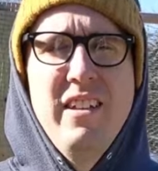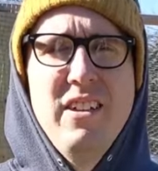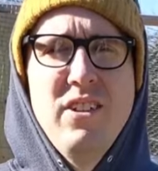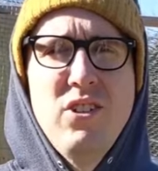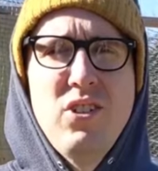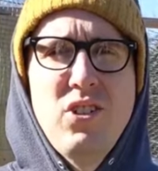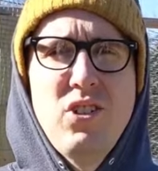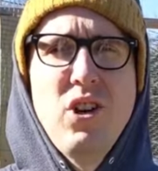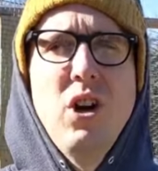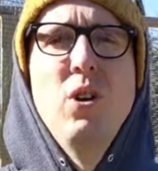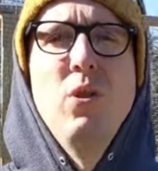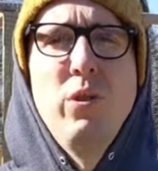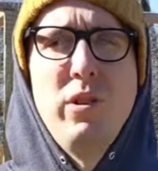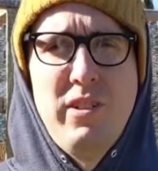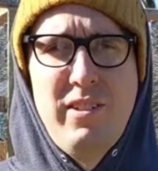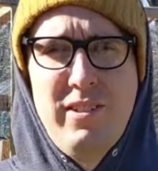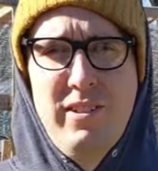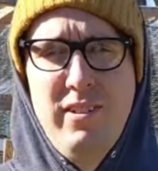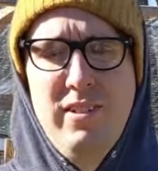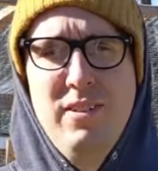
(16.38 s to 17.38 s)

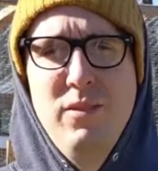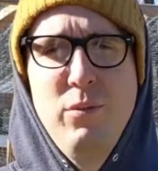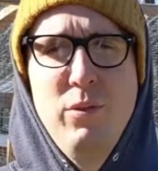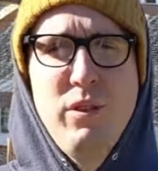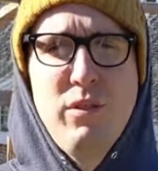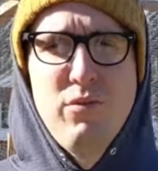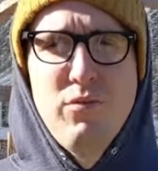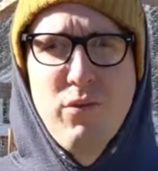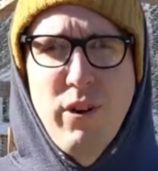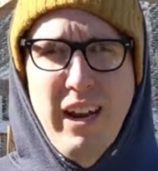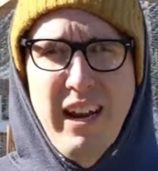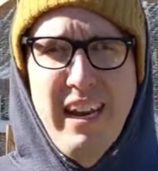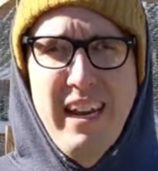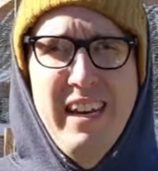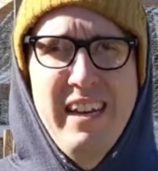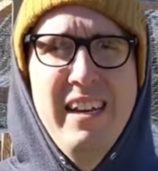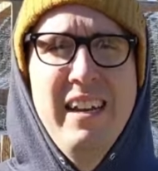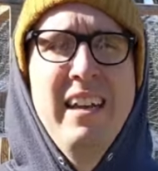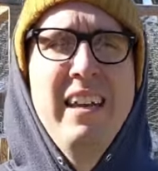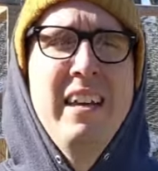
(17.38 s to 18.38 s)
soaked with
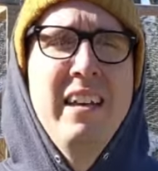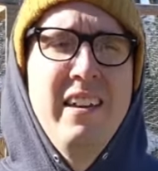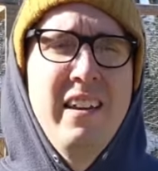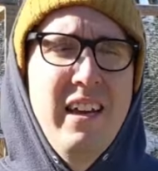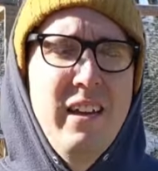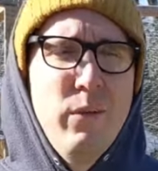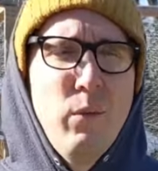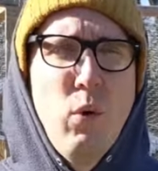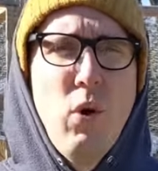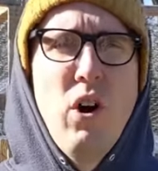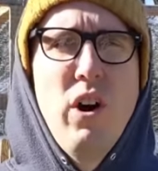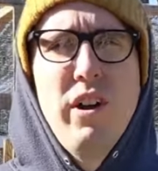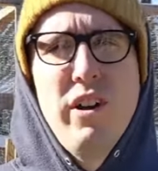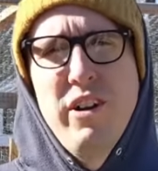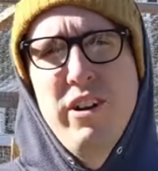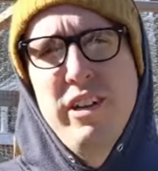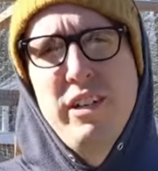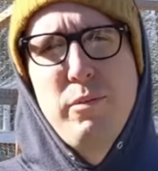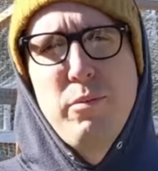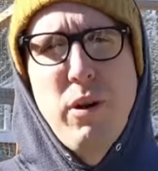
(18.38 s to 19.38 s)
rain and
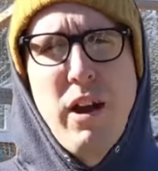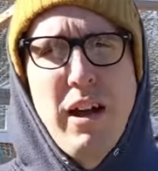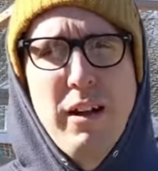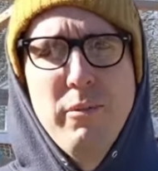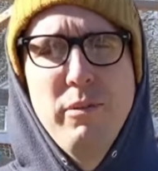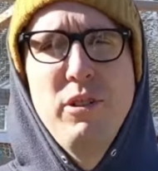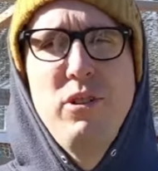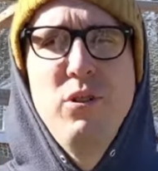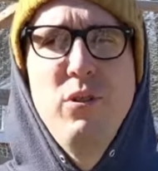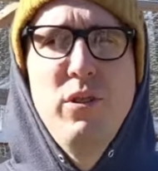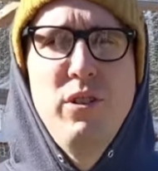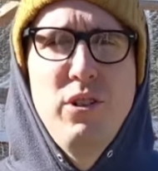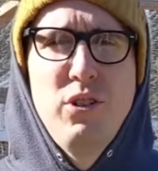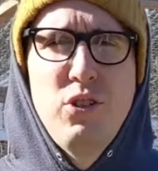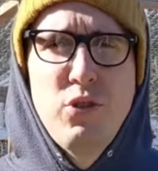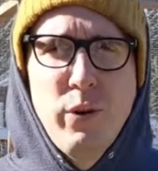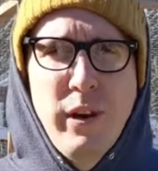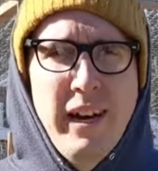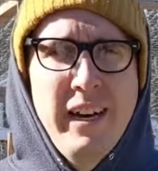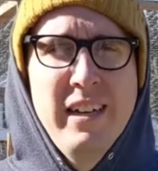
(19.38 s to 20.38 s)
water. It's probably due to the
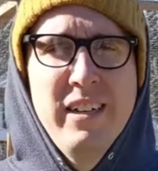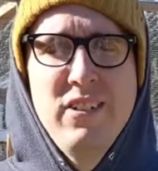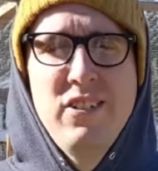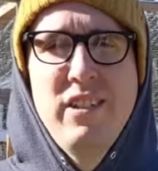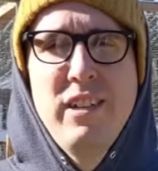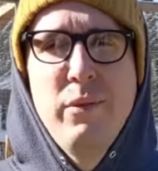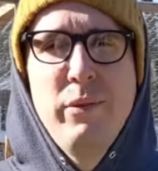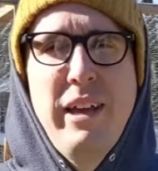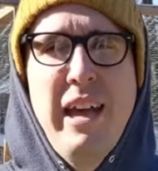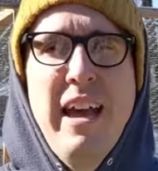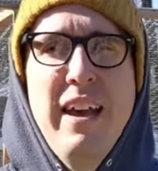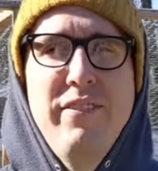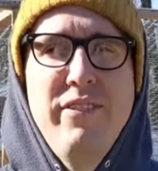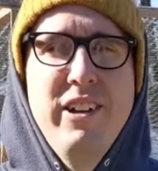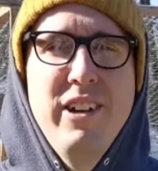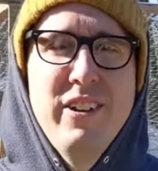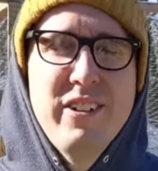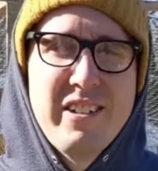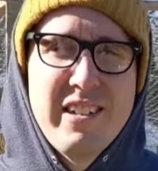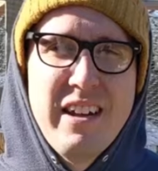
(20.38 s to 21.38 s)
drainage that we have
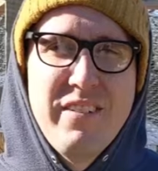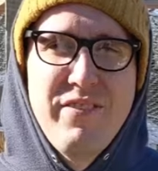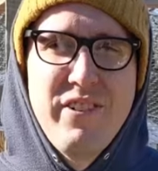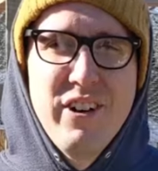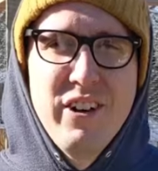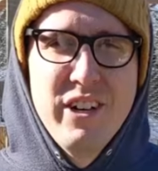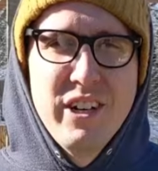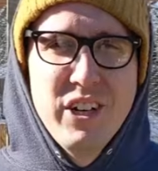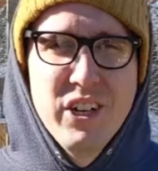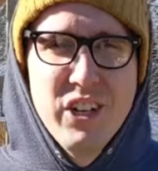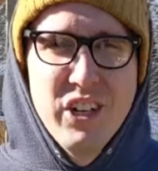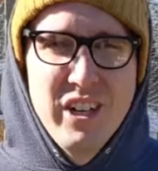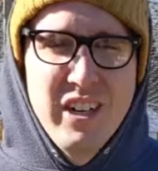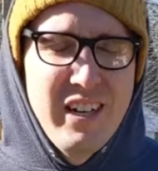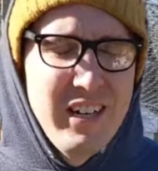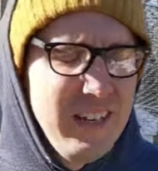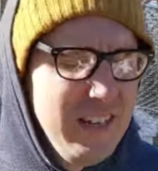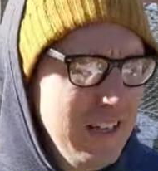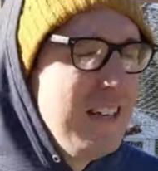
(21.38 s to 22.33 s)
here. It's not very good.